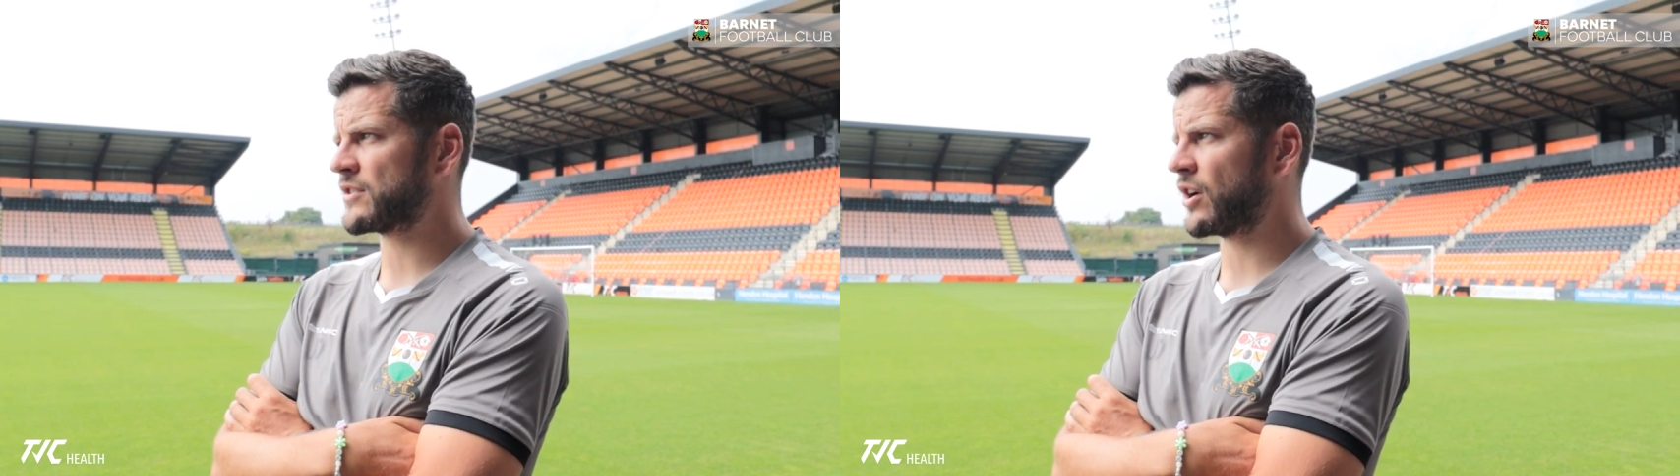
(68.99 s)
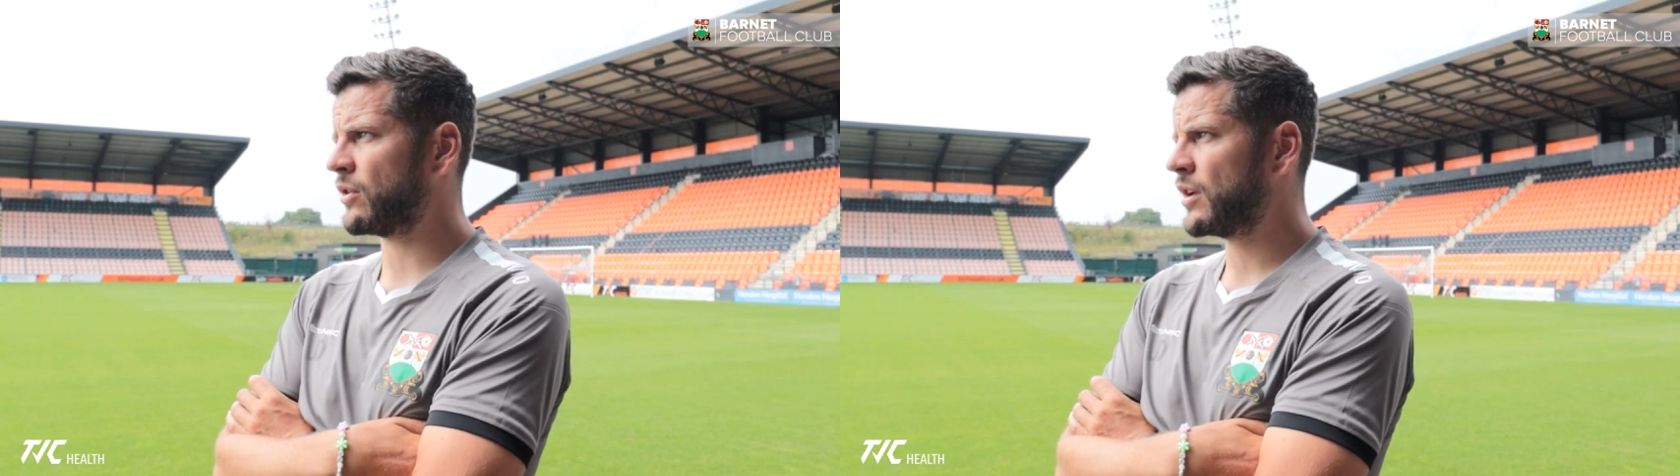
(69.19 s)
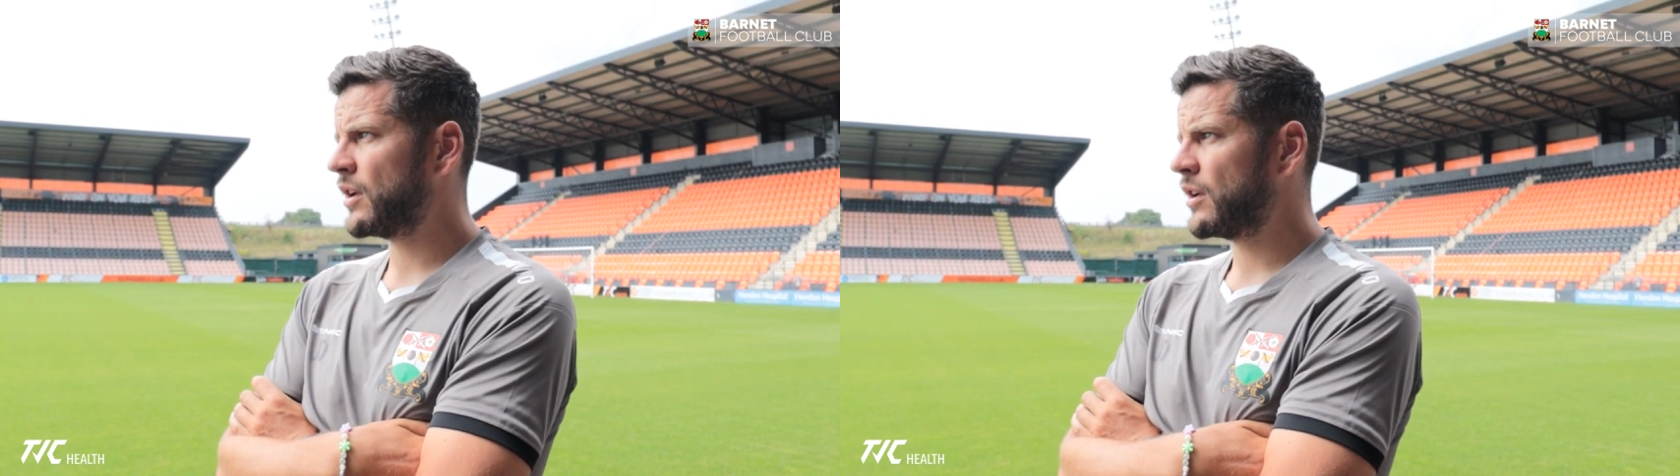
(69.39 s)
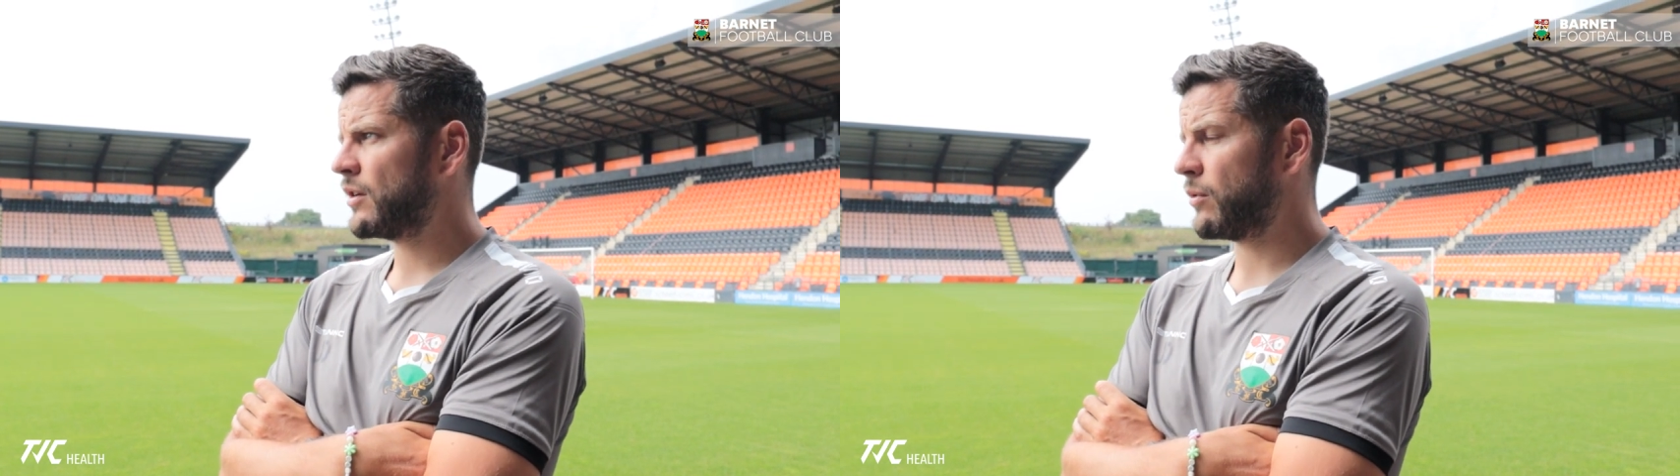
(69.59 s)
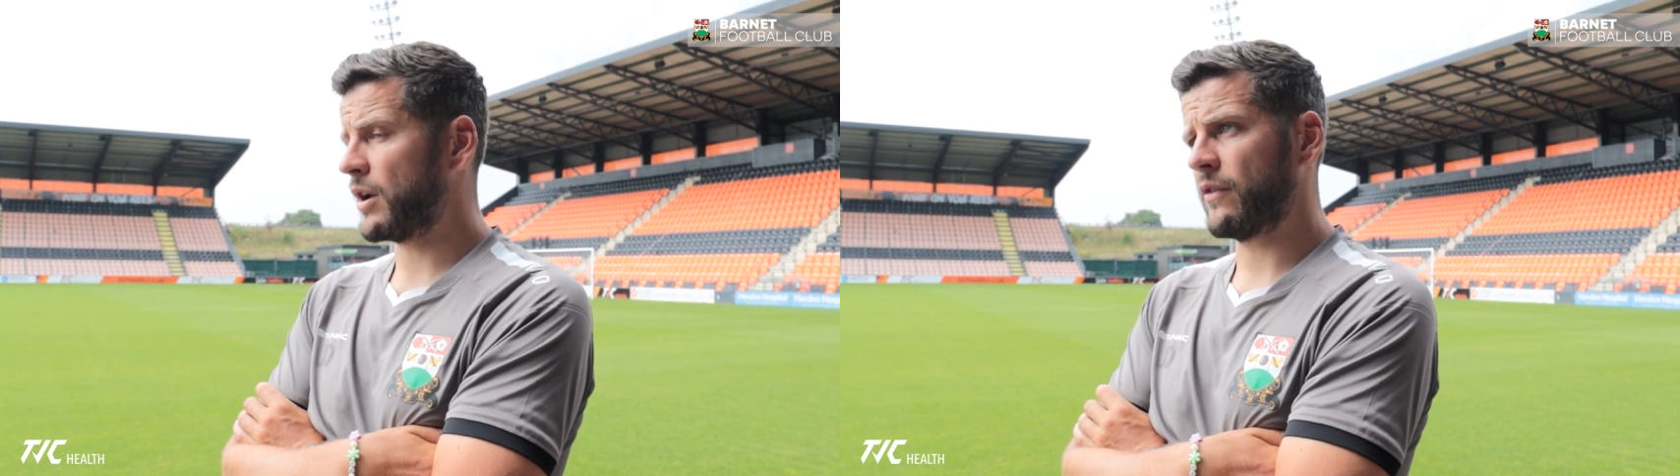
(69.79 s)
So
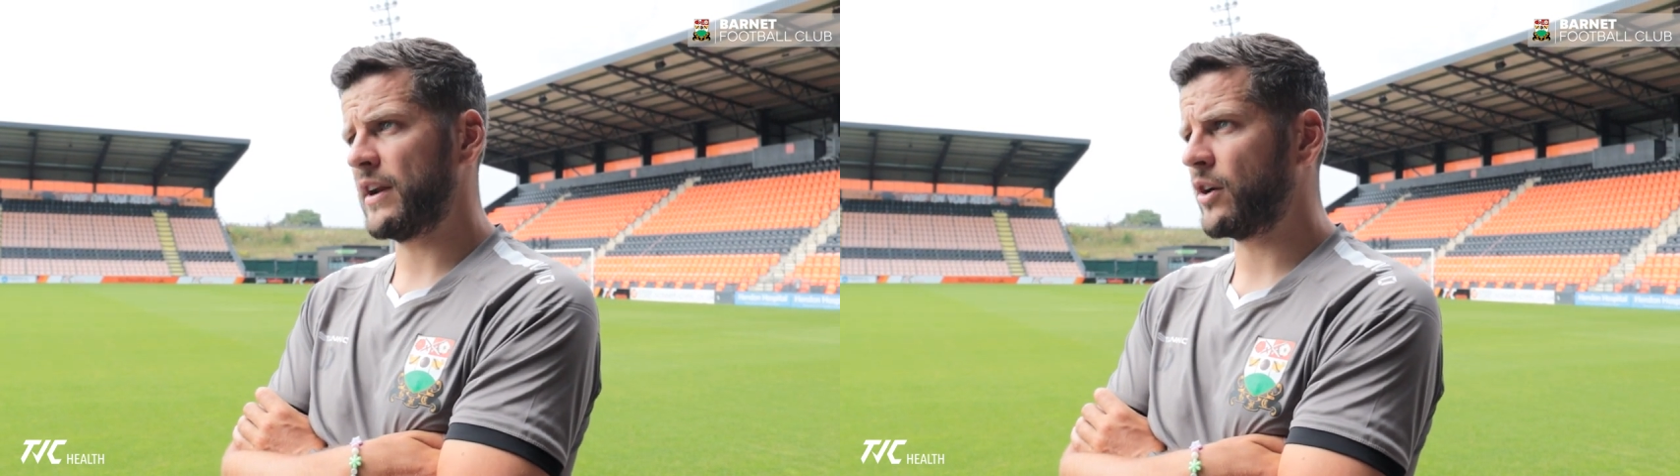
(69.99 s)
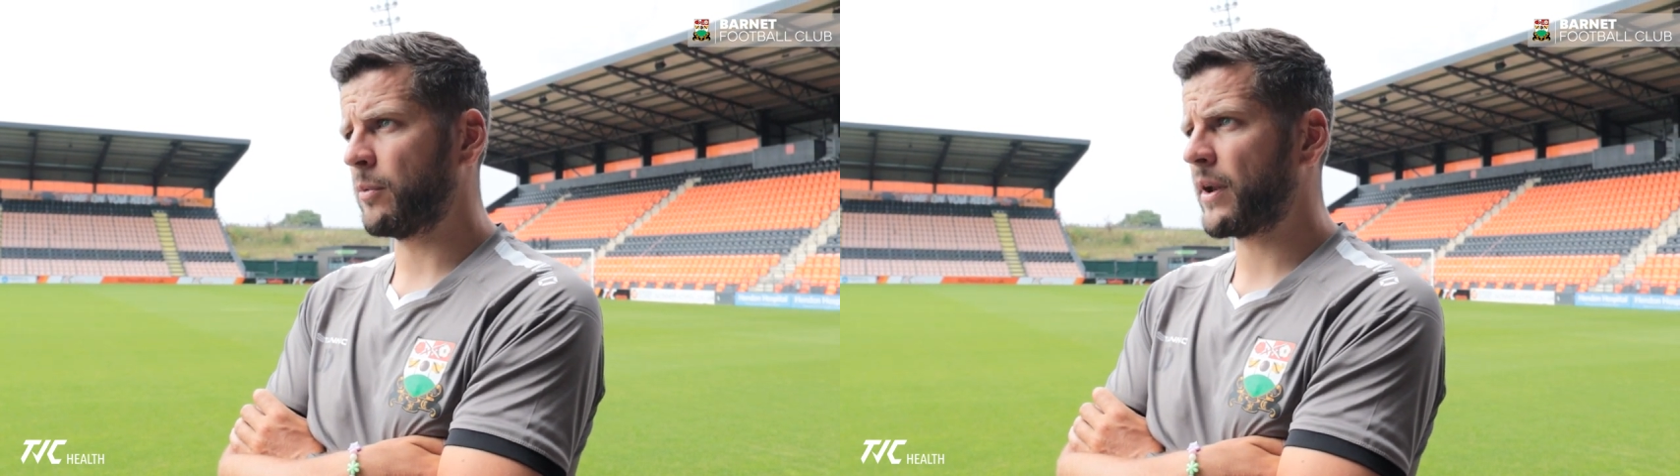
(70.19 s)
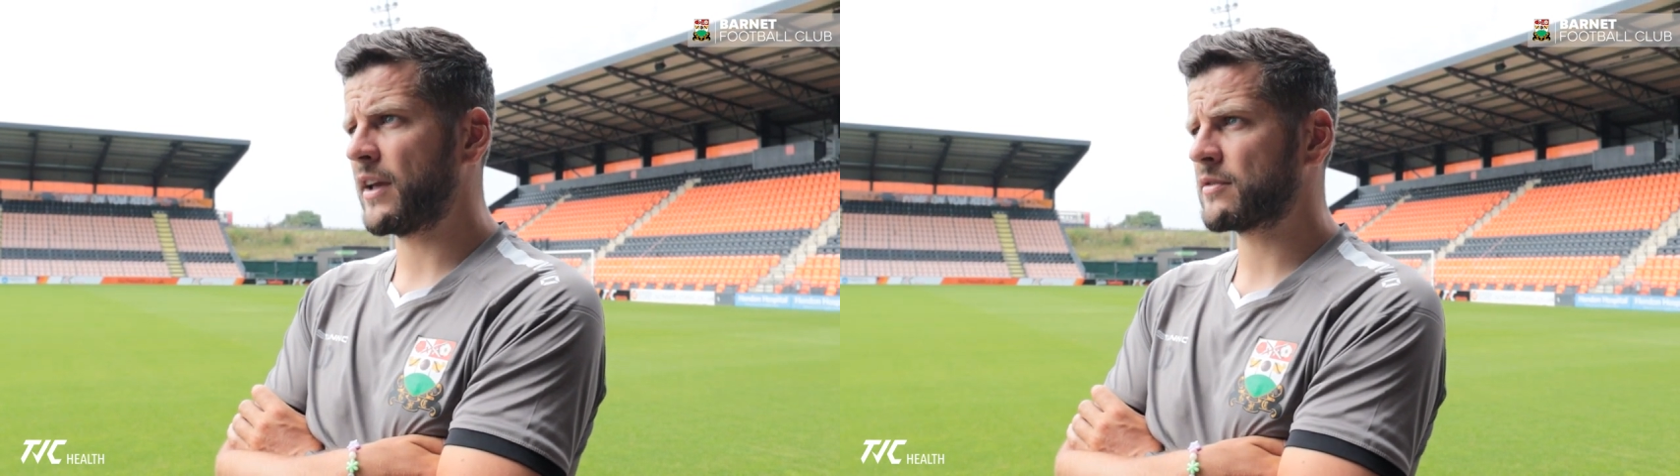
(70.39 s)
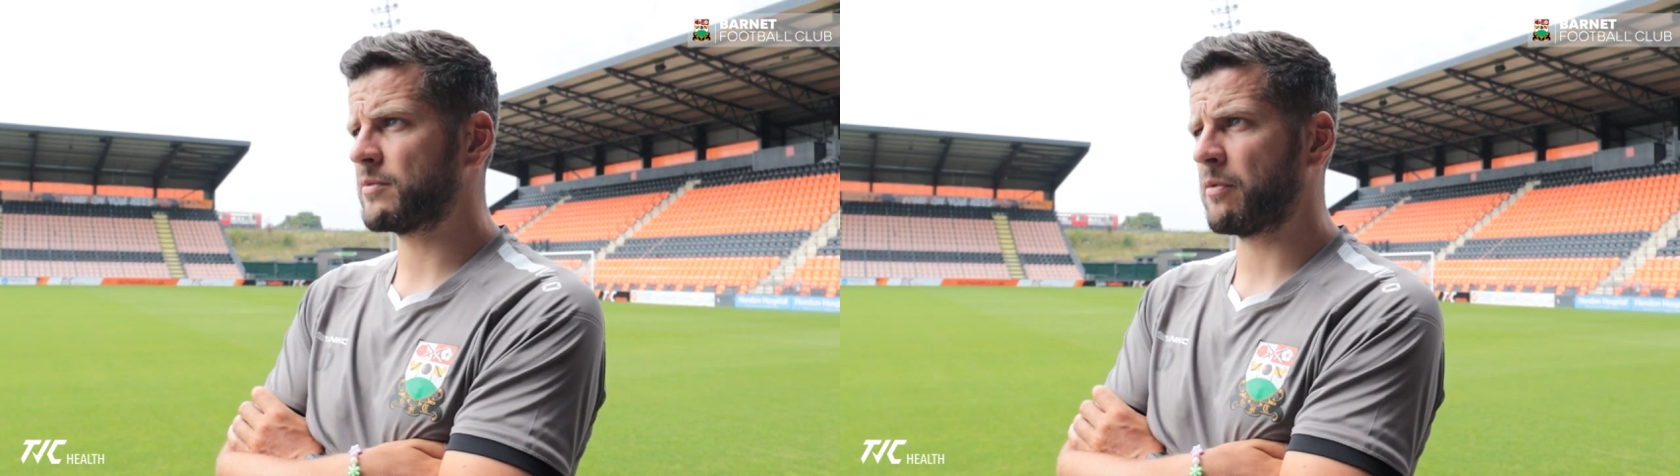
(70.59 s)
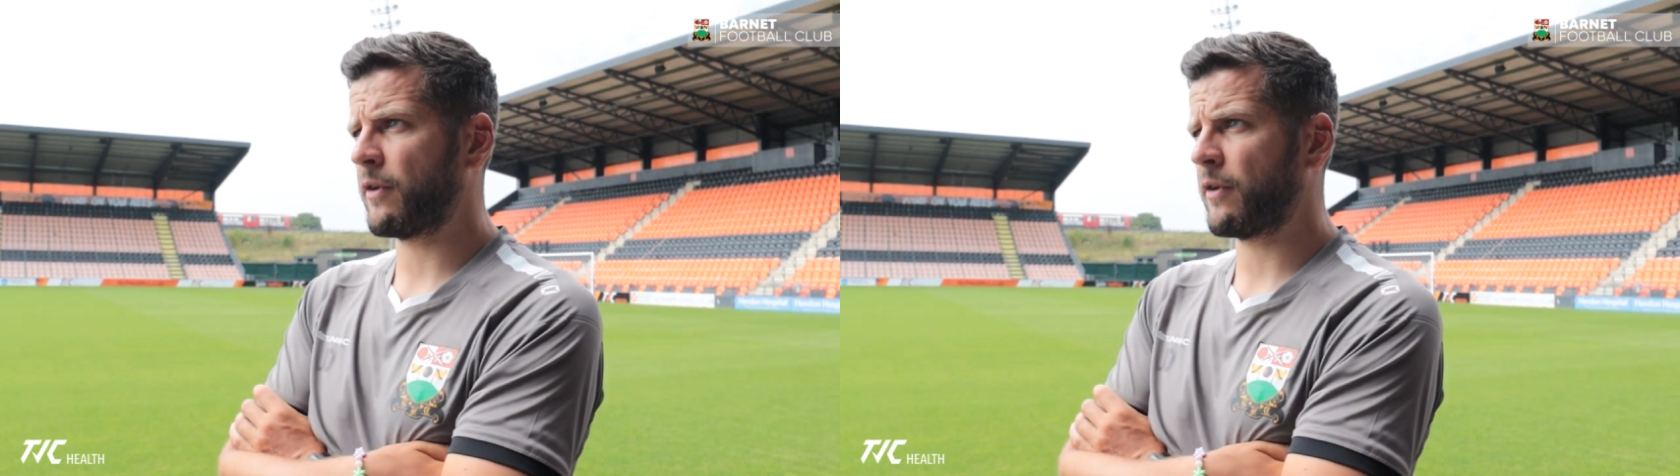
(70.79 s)
we're in a really good place.